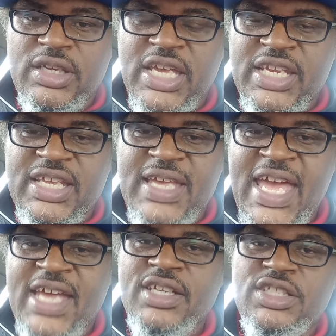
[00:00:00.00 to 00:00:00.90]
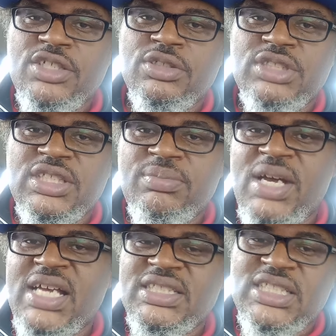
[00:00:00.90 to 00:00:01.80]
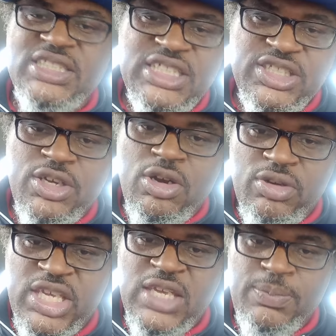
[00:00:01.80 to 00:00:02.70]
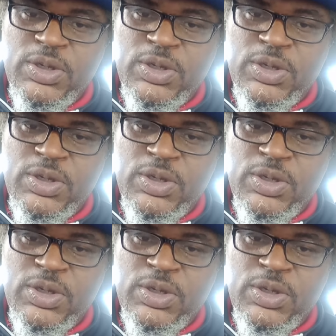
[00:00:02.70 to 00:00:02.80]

and the attitudes and the mindsets that's going to keep you